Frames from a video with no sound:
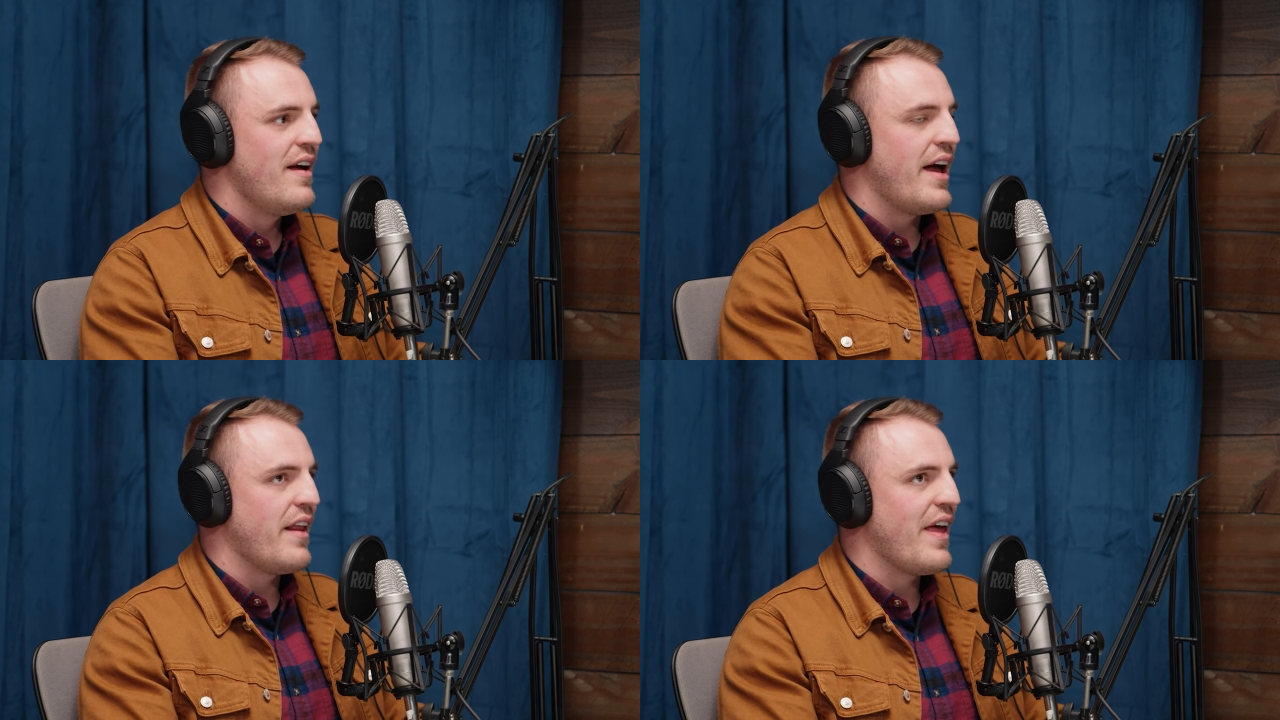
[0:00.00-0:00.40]

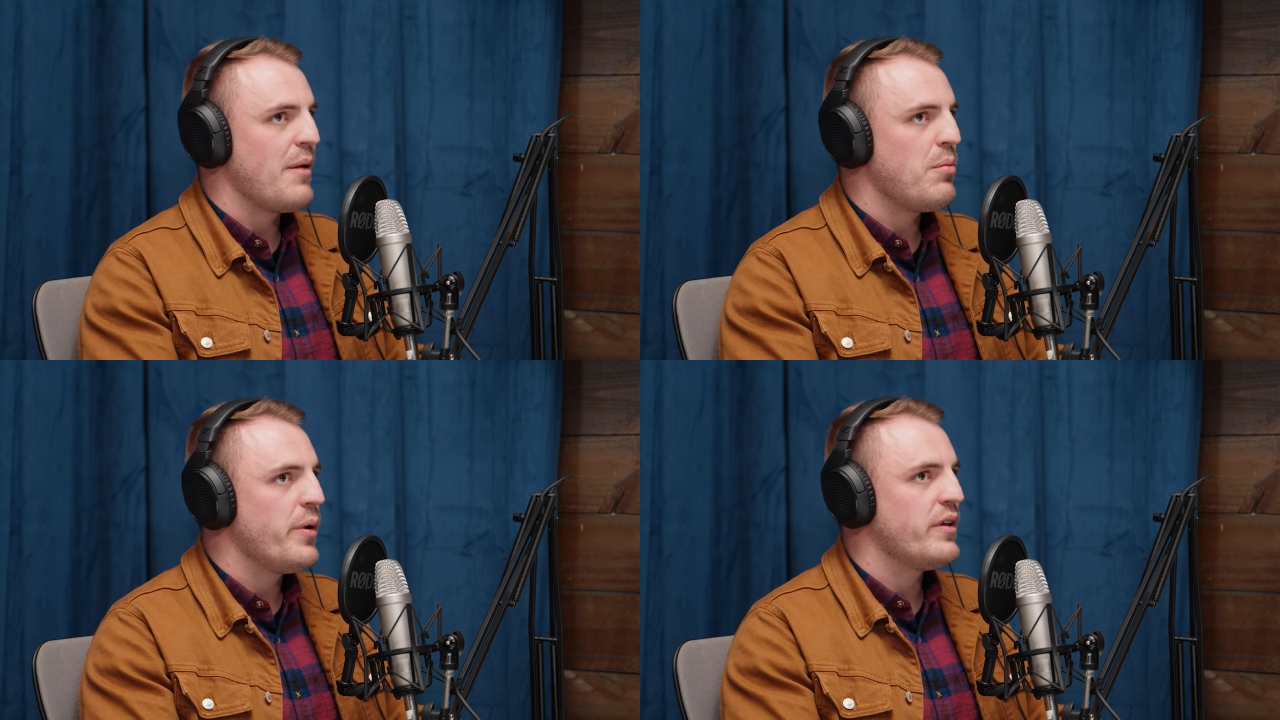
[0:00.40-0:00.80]
And at
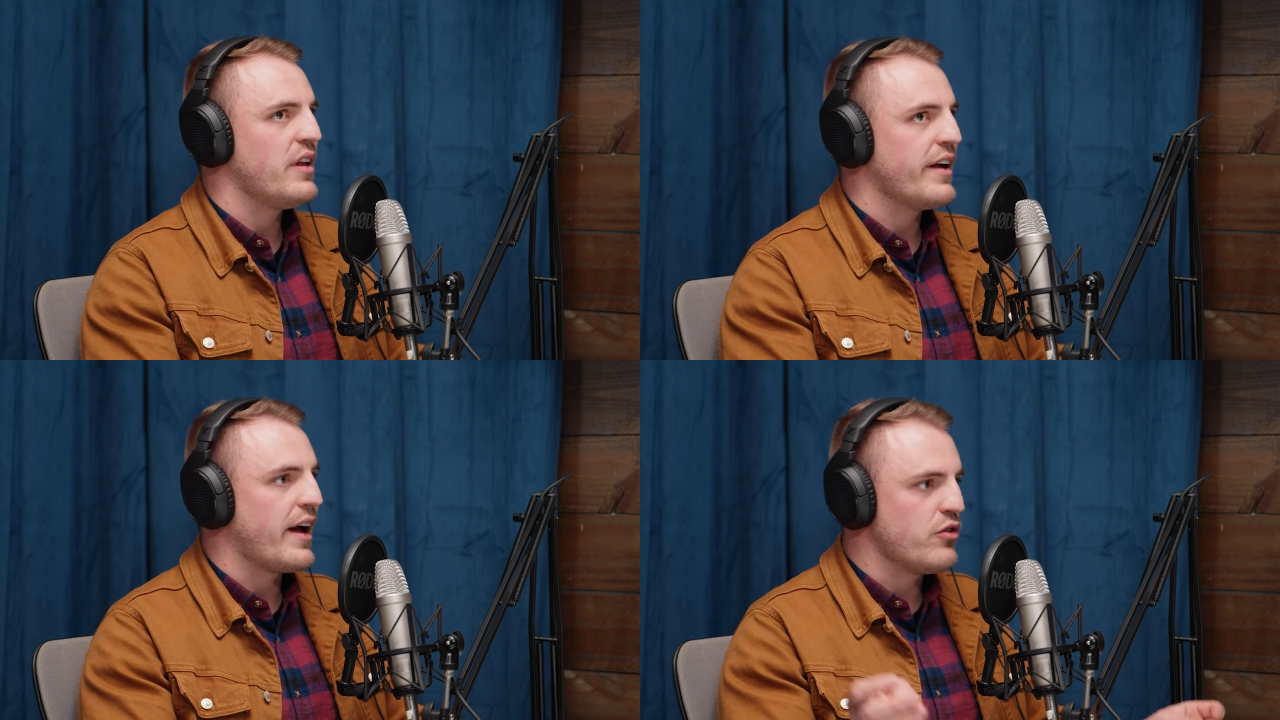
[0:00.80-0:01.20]
that point,
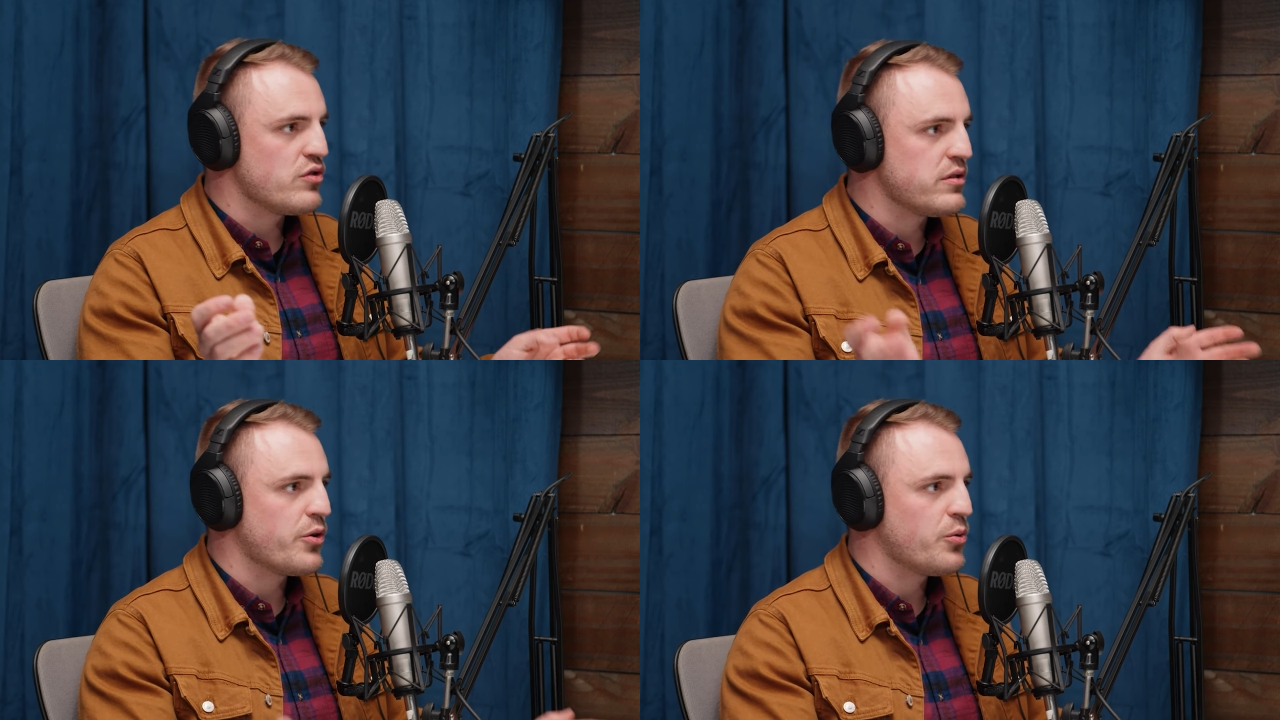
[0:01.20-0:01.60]
like, I
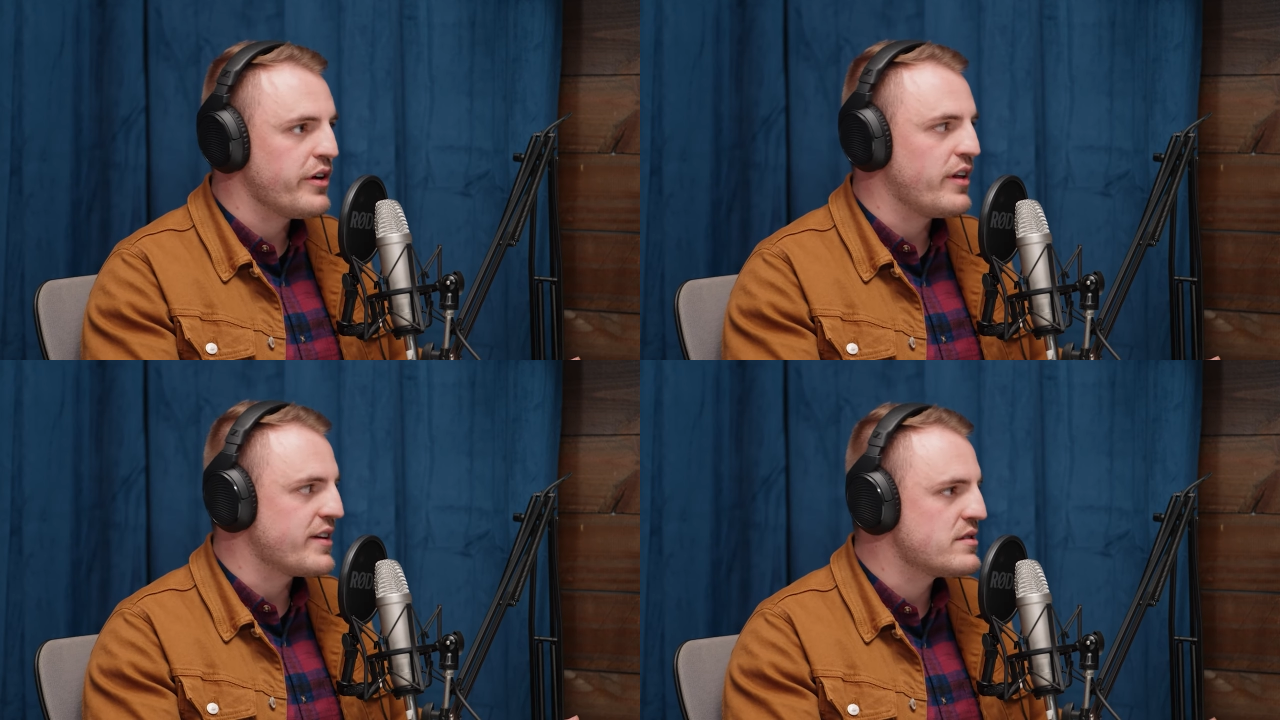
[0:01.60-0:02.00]
just
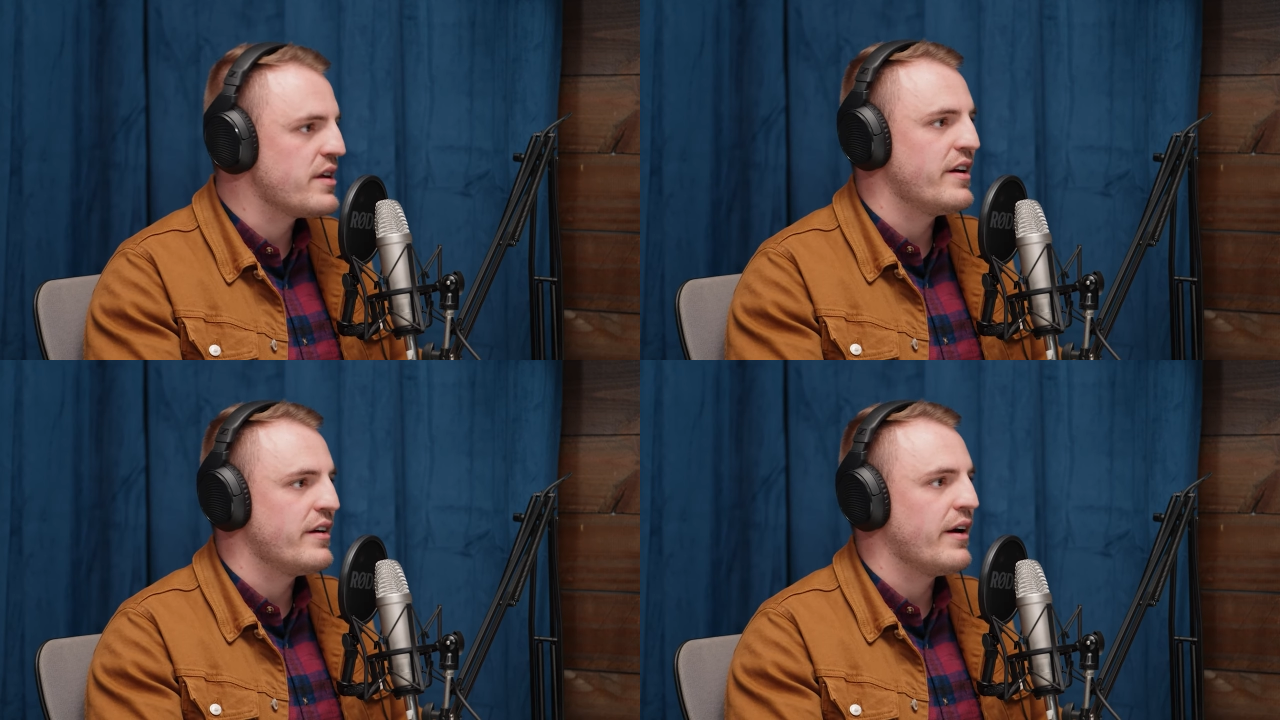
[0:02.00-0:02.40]
literally like
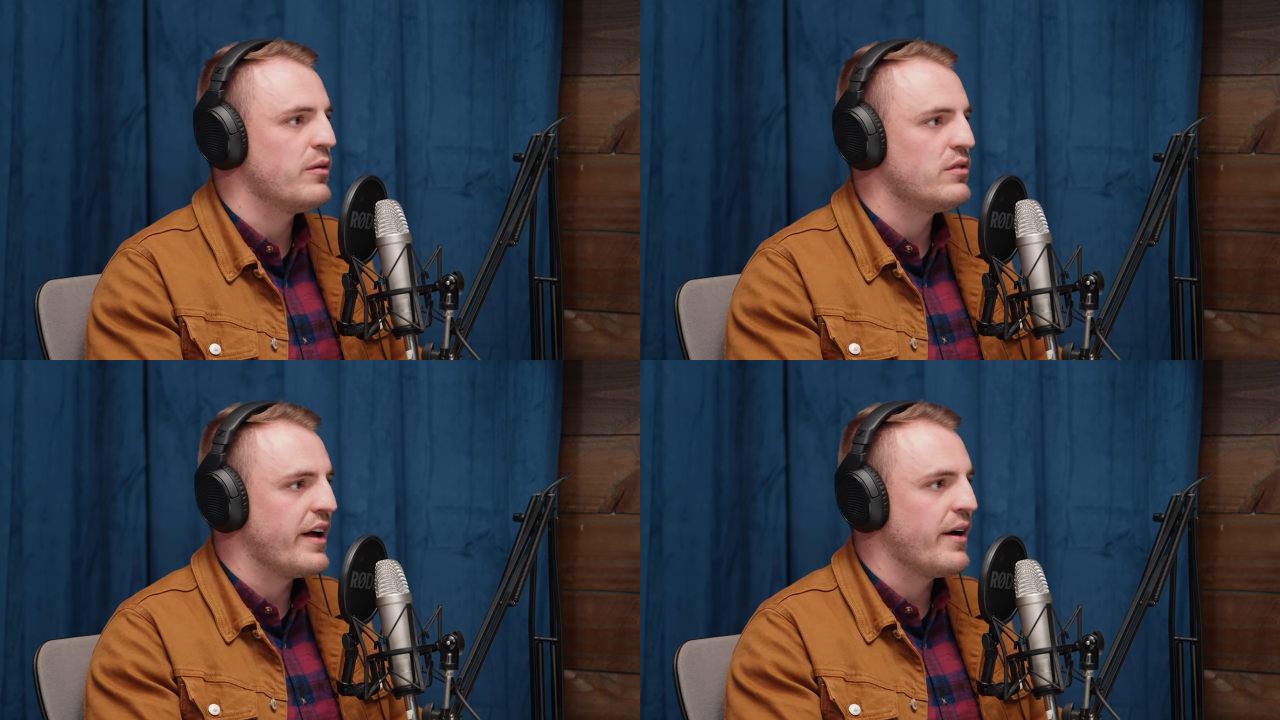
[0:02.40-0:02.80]
said it
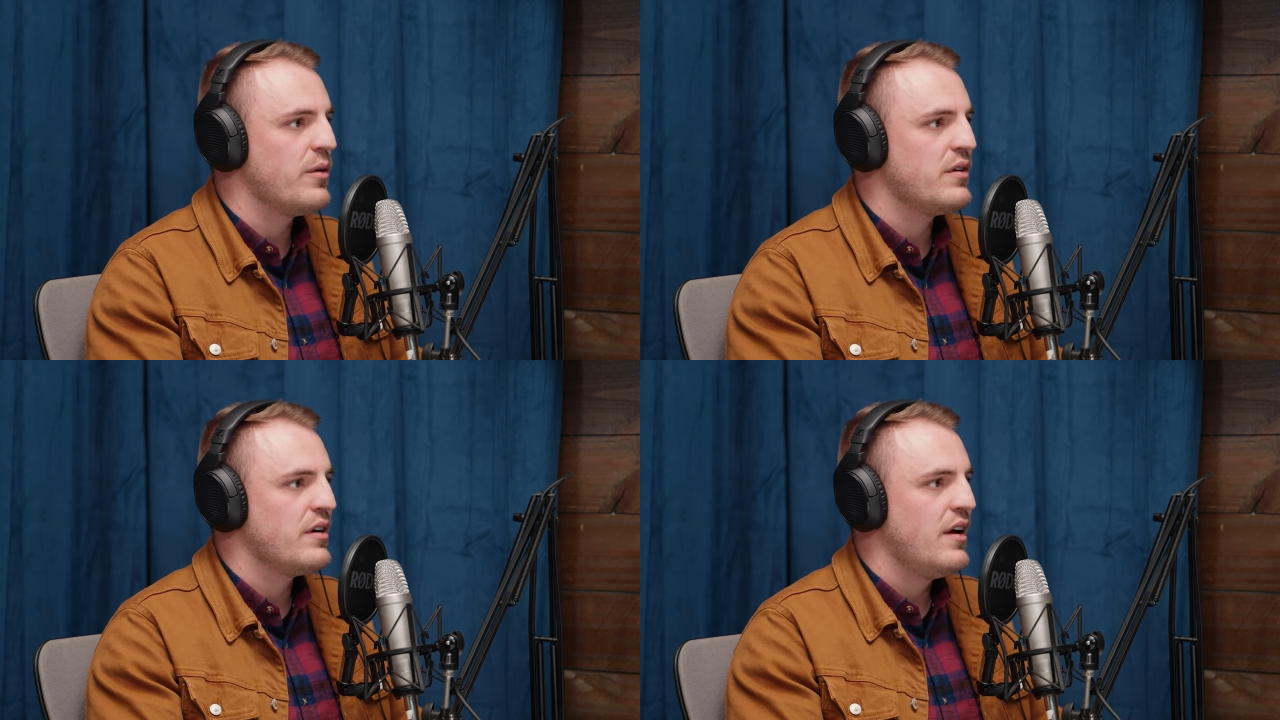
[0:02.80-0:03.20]
out
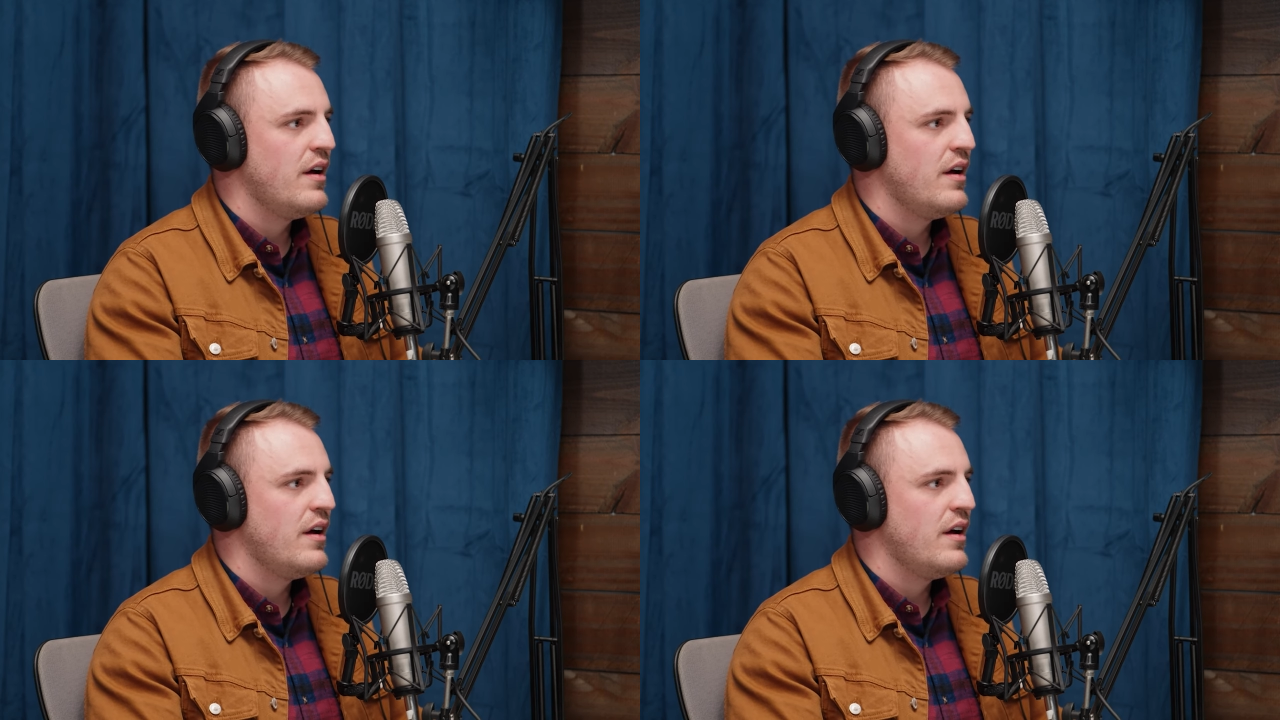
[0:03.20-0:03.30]
loud.